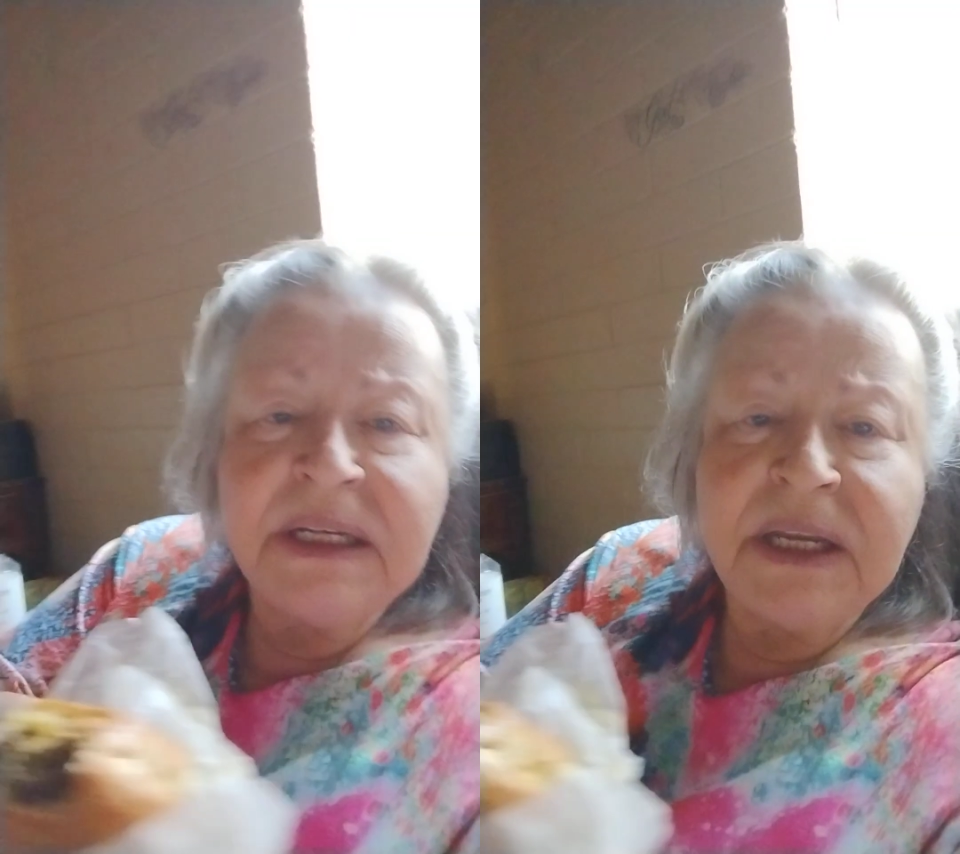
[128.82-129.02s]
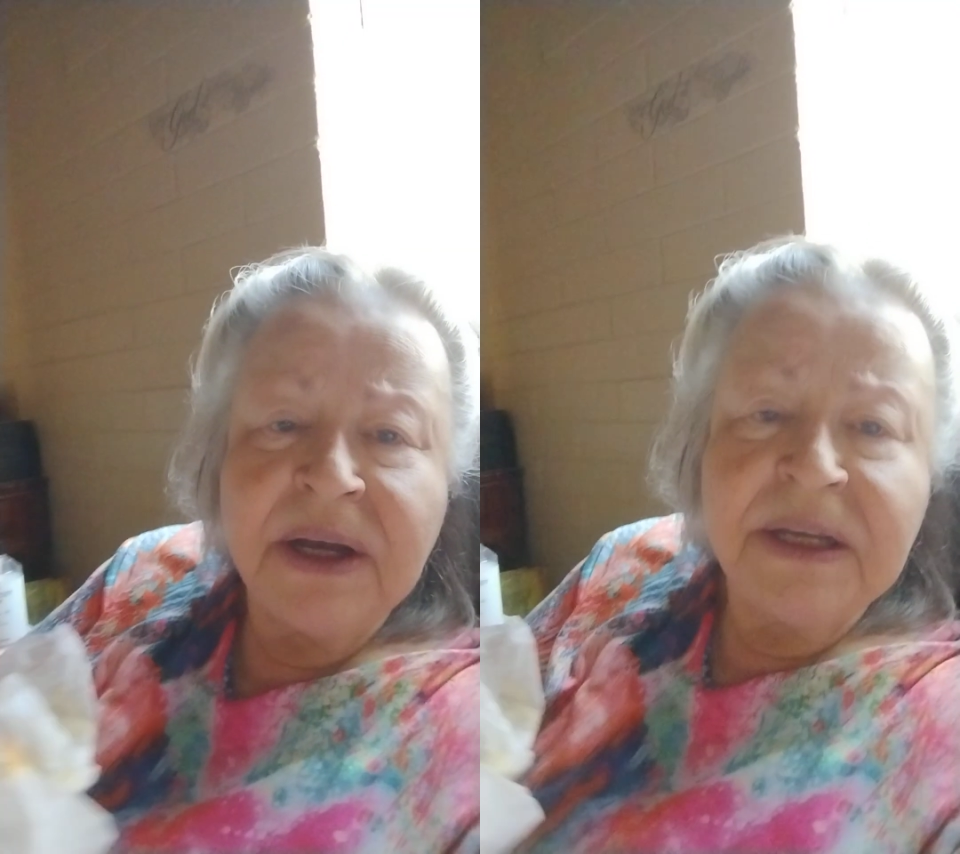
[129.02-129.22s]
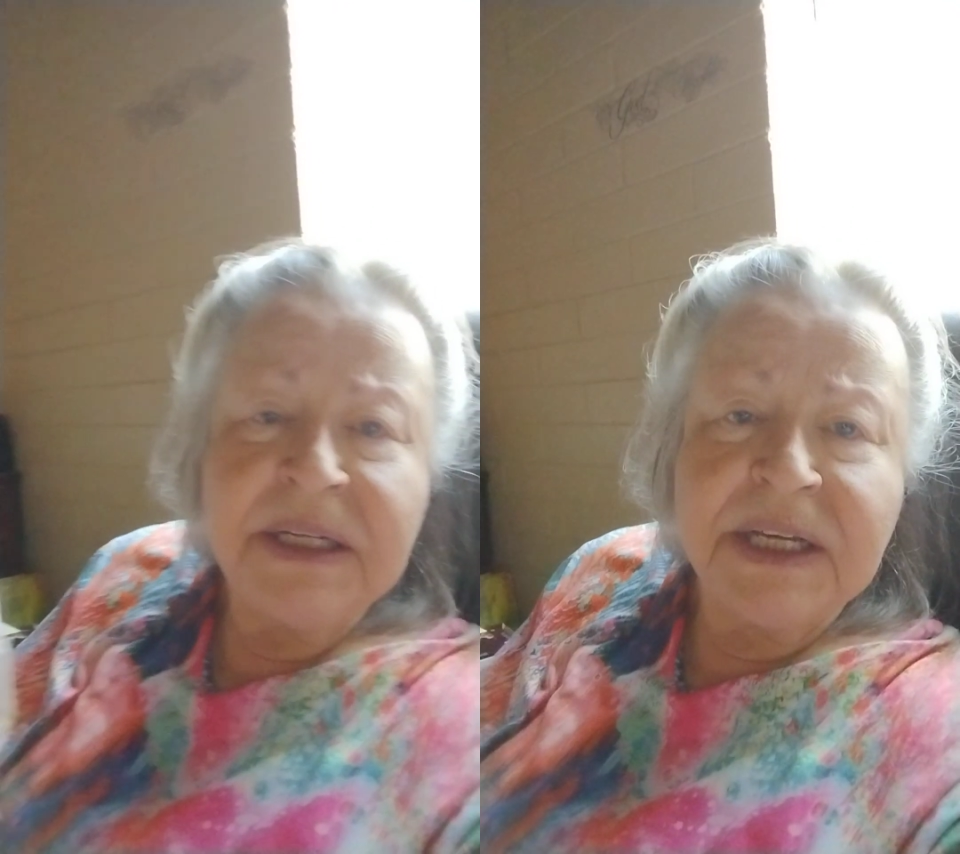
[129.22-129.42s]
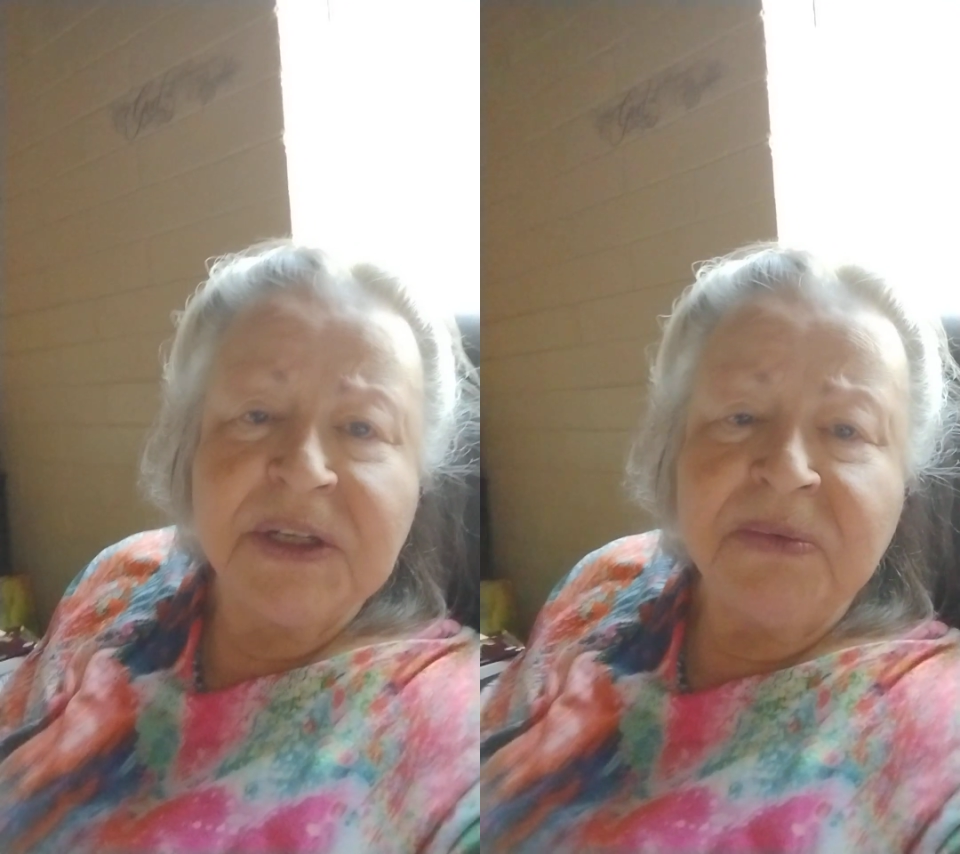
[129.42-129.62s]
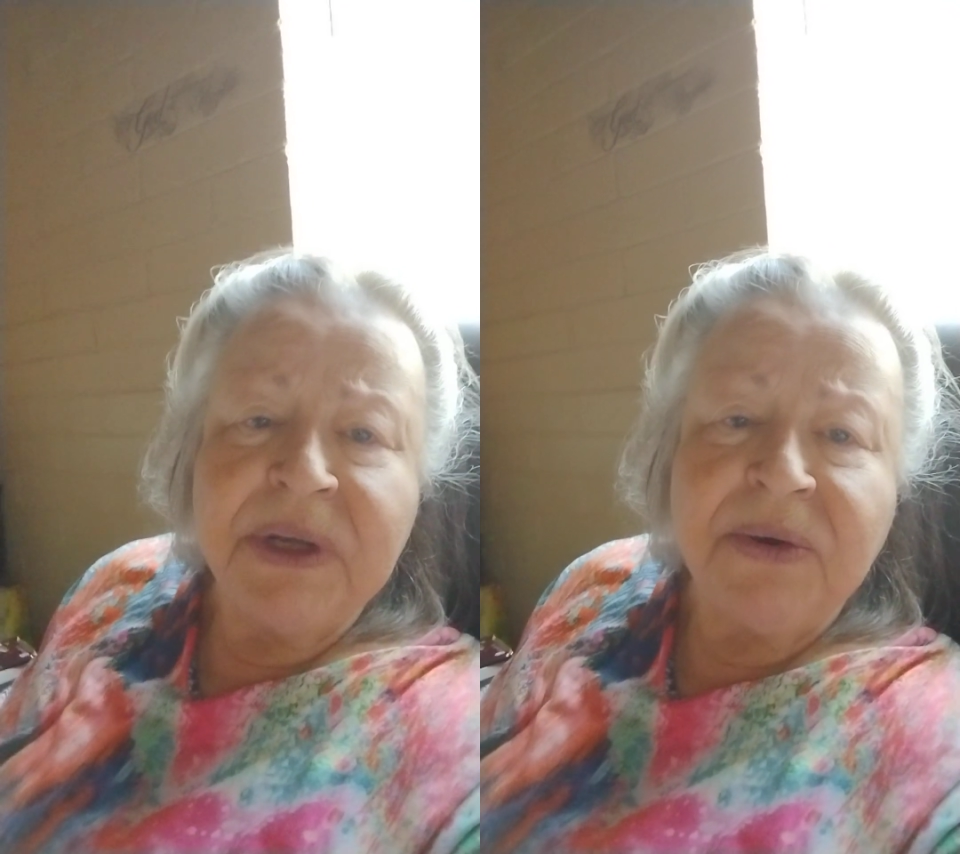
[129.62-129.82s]

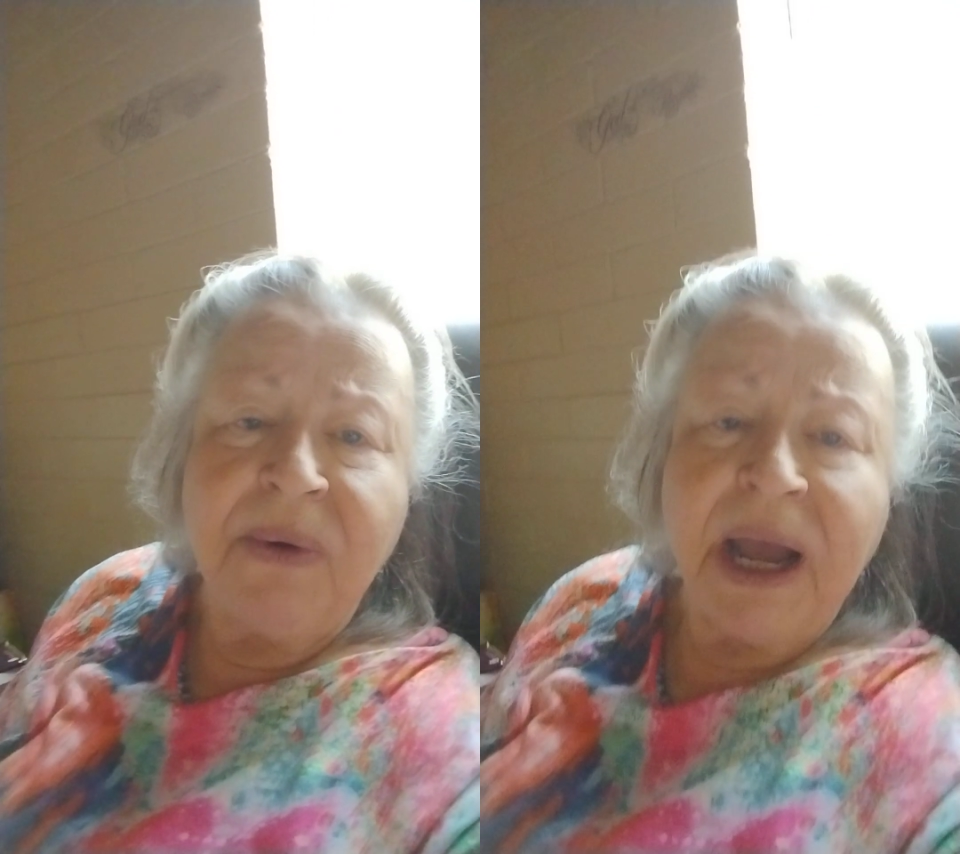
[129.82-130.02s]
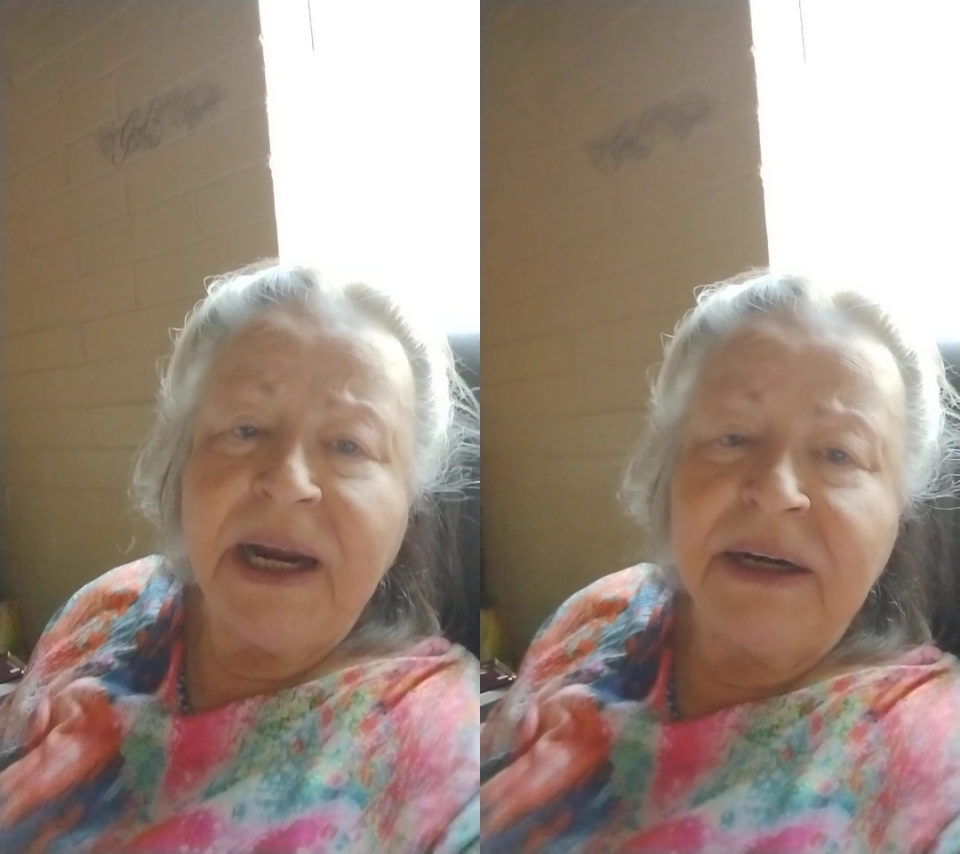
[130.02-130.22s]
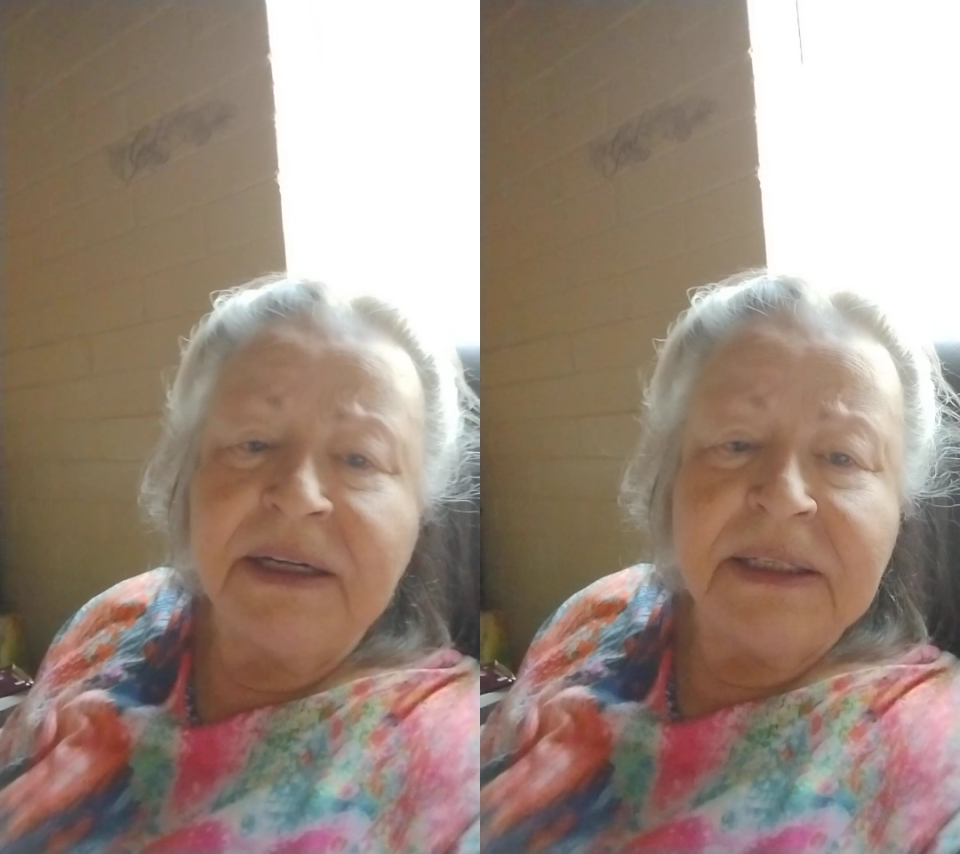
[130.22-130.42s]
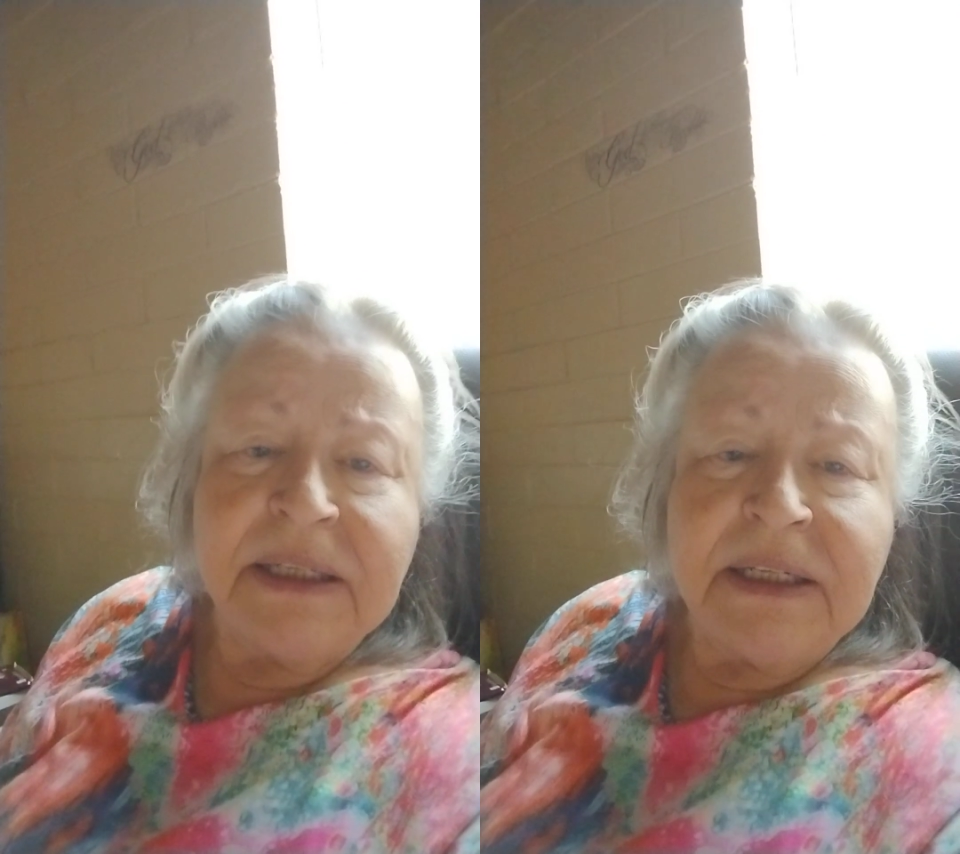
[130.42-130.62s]
Doesn't require,